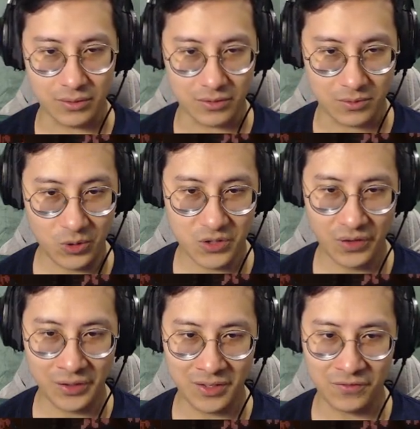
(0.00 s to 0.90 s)
first
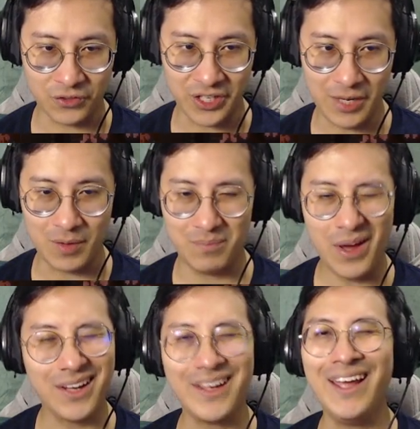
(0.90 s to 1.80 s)
song you done for day. My
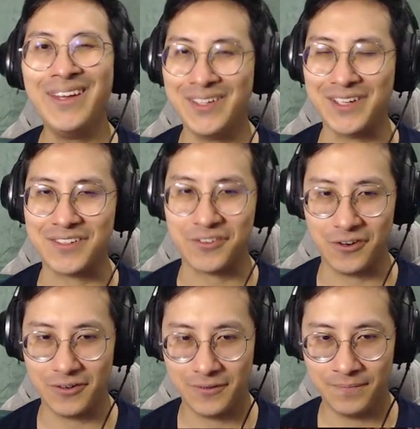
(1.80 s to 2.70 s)
back and legs
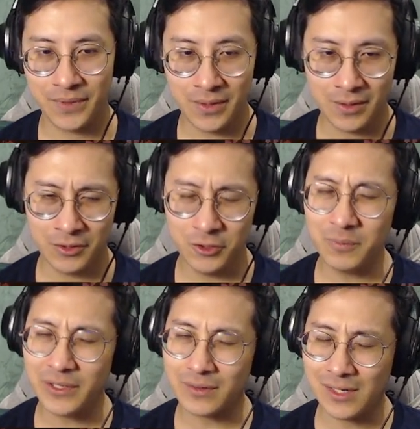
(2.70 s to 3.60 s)
hurt. You're a
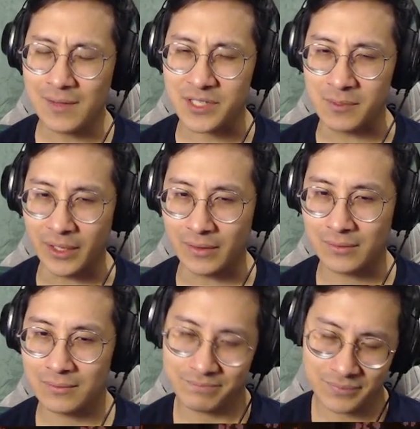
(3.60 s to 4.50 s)
bit clumsy, but
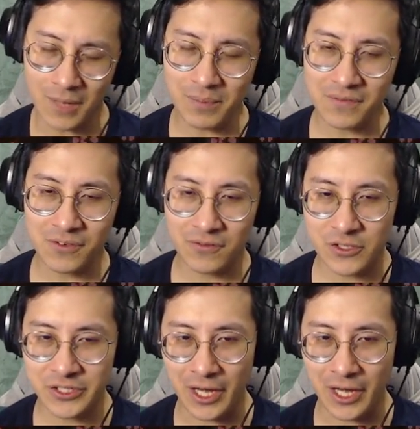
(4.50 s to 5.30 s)
not bad for a first